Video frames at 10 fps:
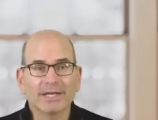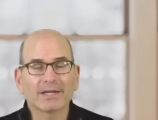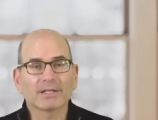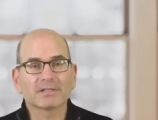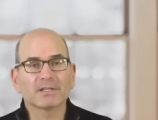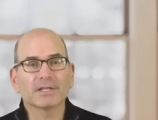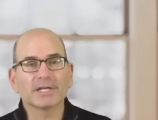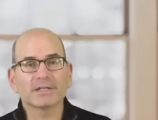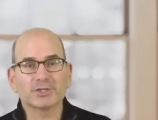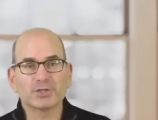and click the
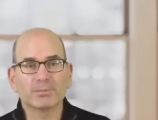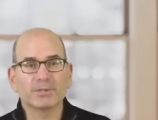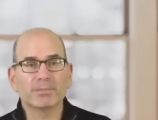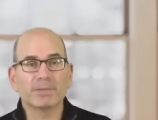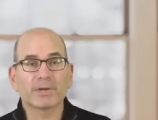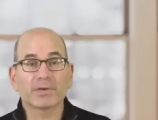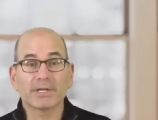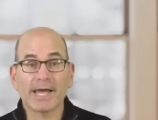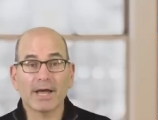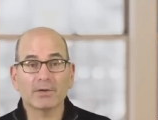link that should be appearing
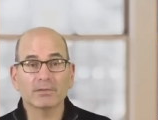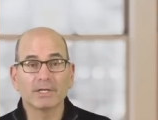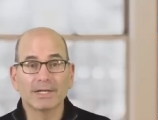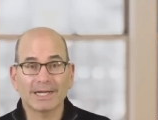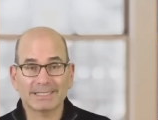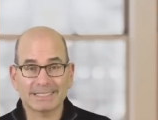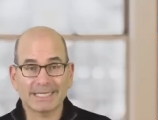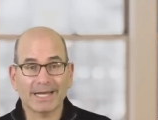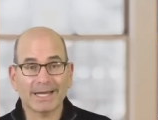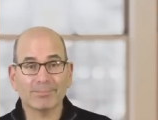now at the
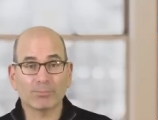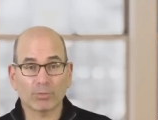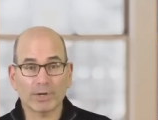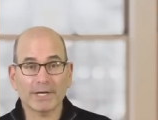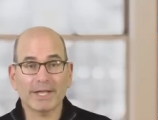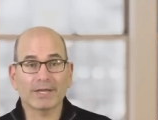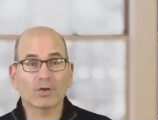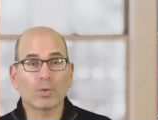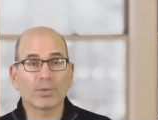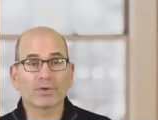top right hand
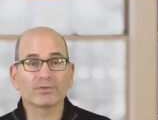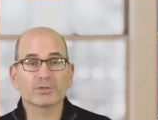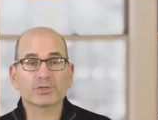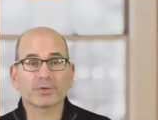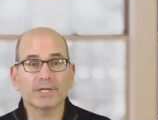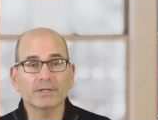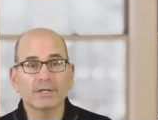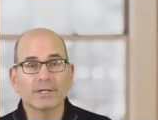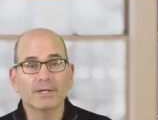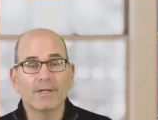corner of your screen.
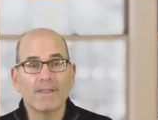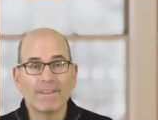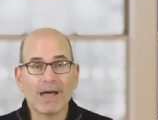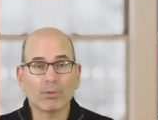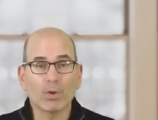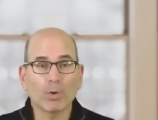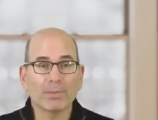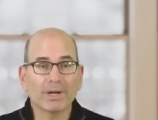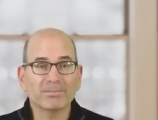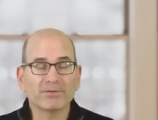That will
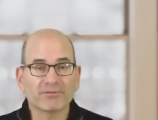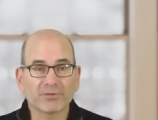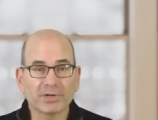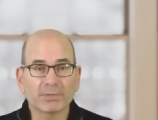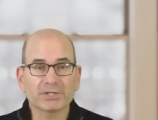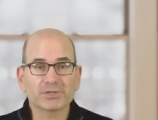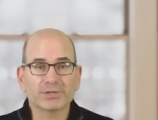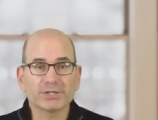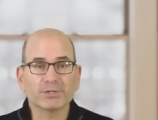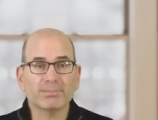open up the free
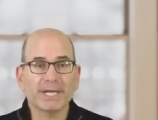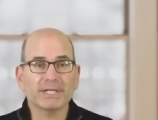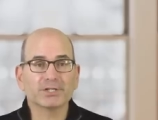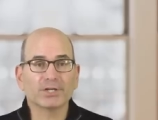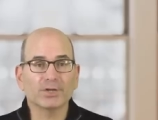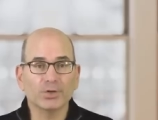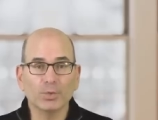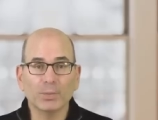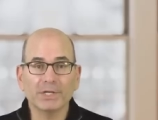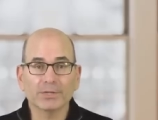registration page in a new
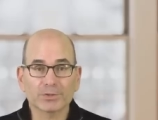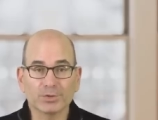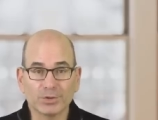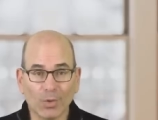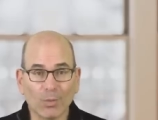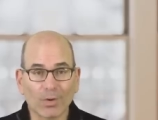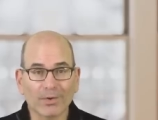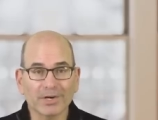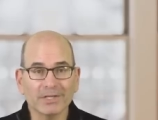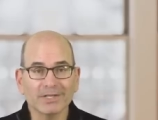window, so don't
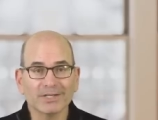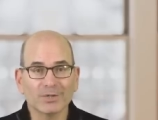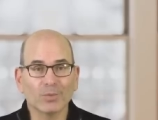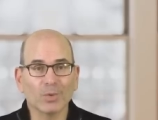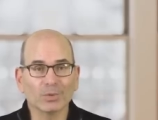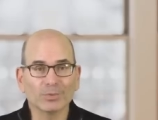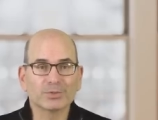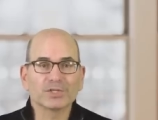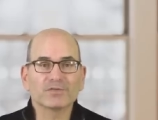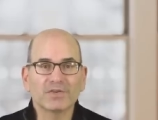worry, you won't
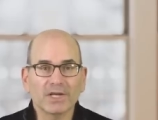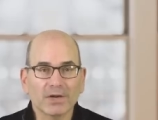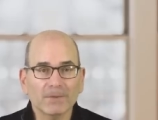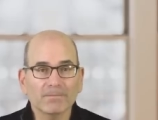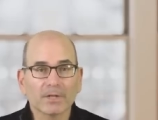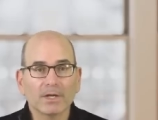lose this video.